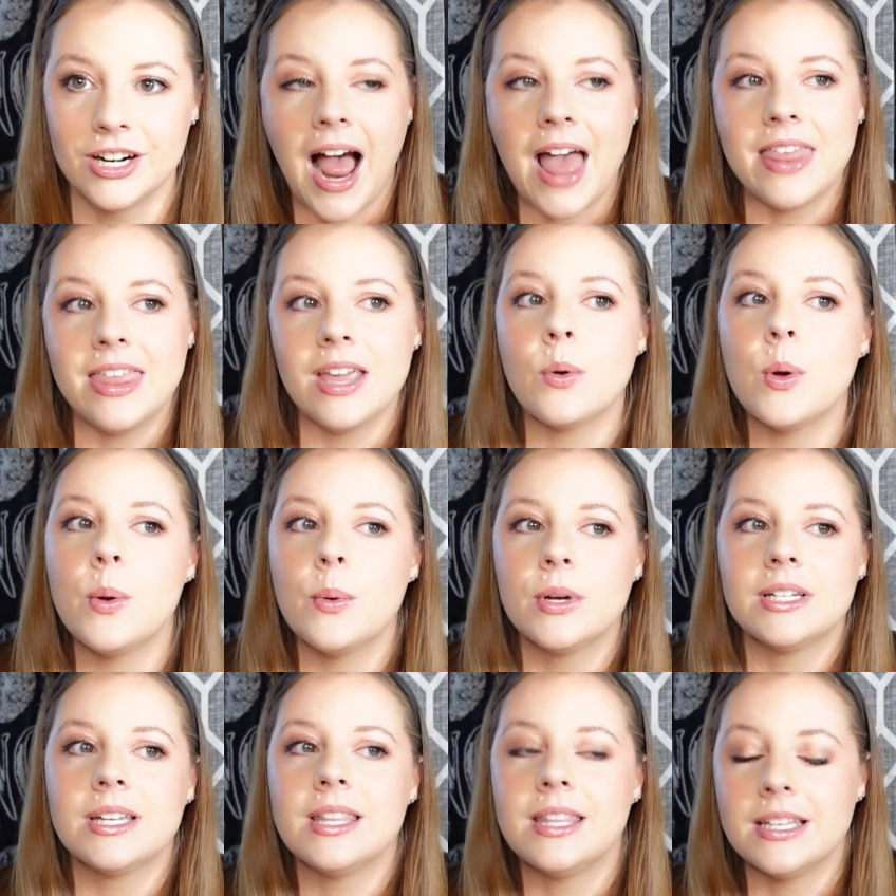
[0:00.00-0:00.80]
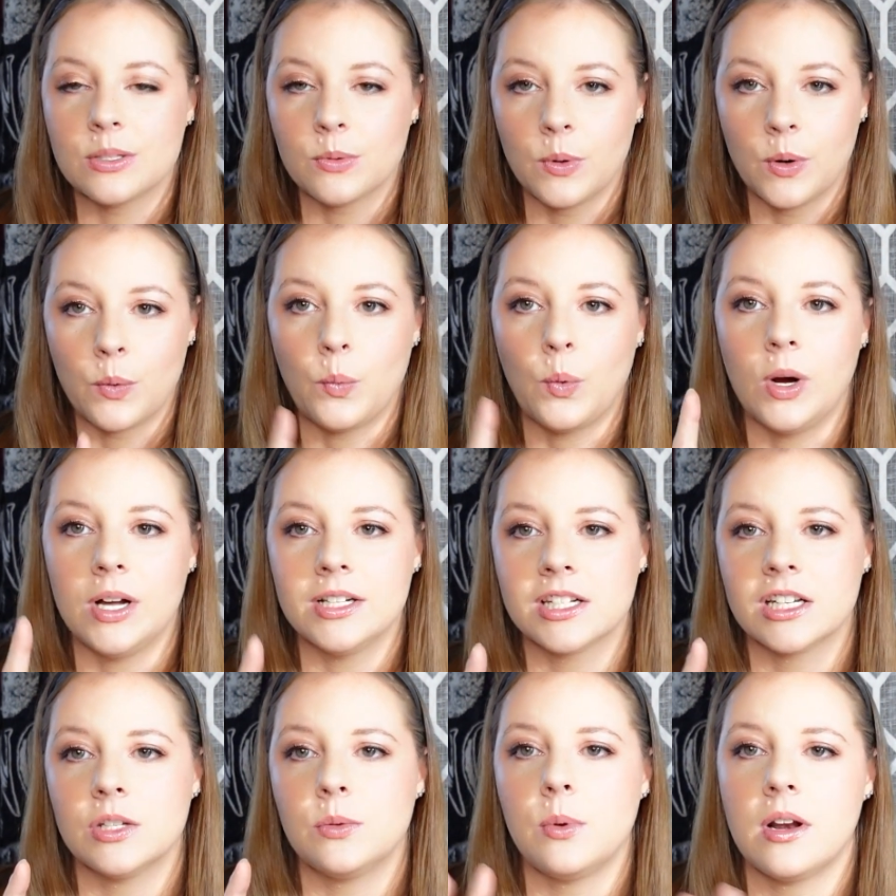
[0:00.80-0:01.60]
I think we went to this one
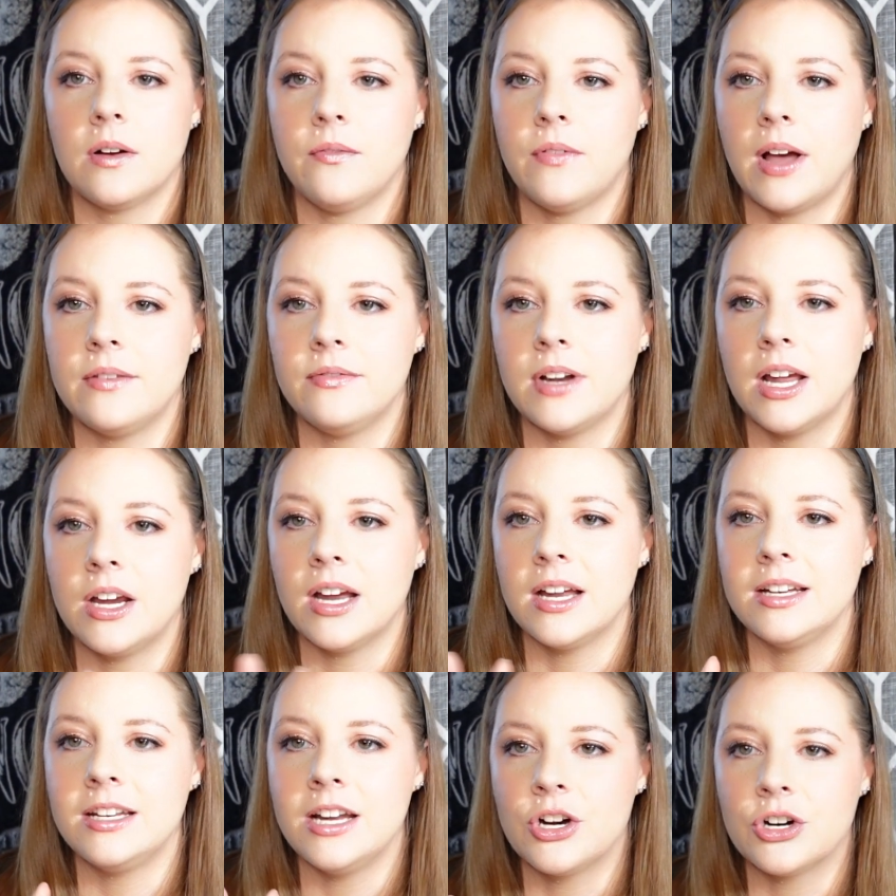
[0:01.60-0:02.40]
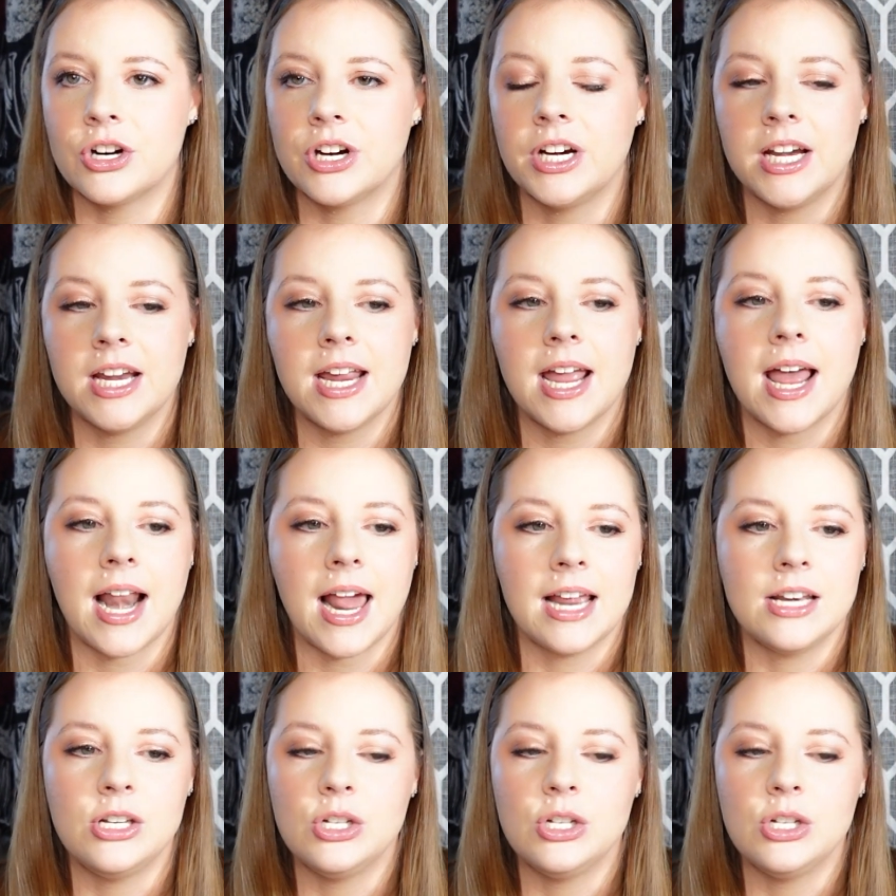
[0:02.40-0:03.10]
once because we had a 5-night itinerary and I